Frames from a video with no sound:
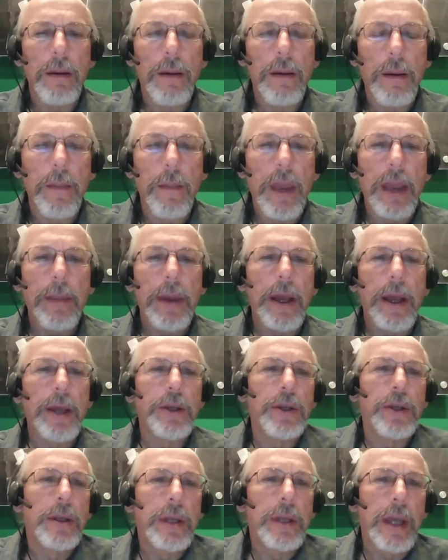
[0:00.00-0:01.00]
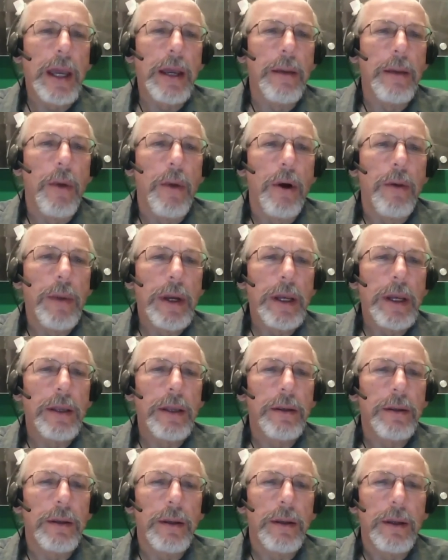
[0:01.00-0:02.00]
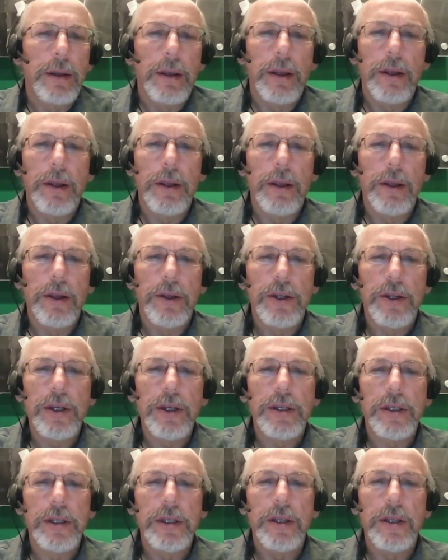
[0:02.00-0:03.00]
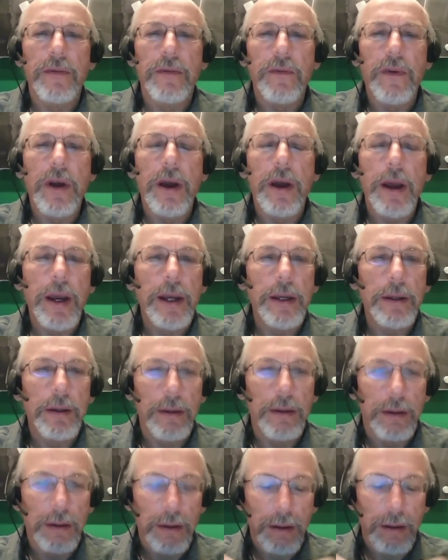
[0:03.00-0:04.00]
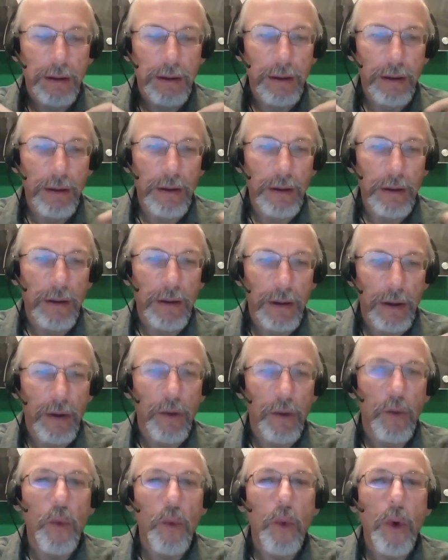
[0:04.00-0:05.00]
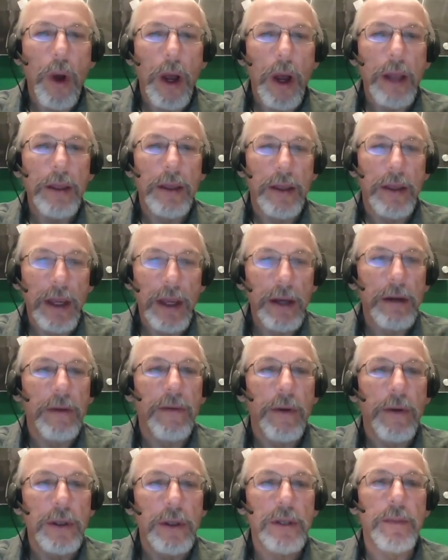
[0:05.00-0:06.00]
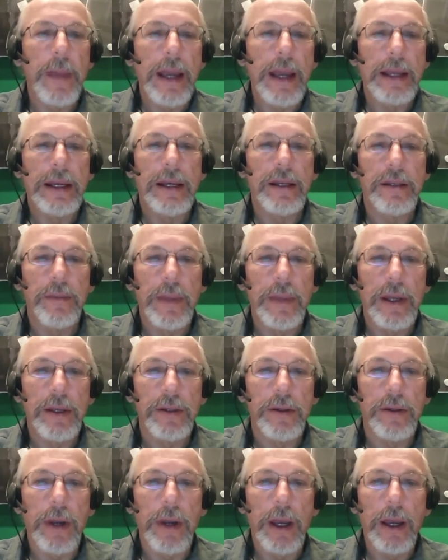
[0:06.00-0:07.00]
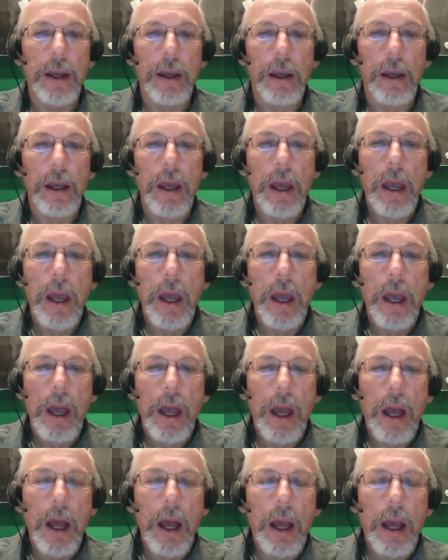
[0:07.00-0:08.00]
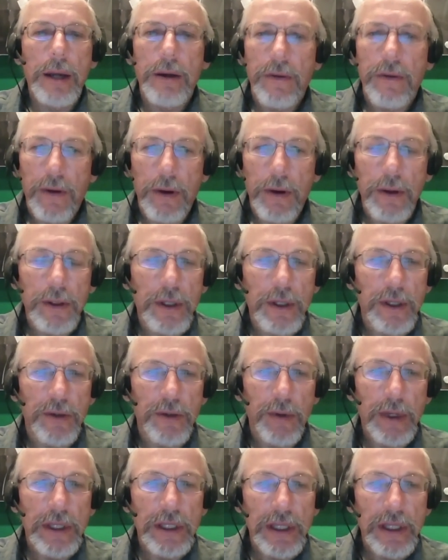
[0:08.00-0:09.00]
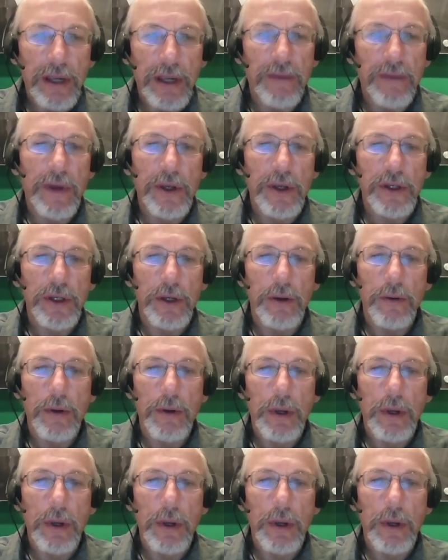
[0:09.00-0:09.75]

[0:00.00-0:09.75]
maybe I should take a moment and just define what the interference mechanism is, okay? Interference is a receive issue,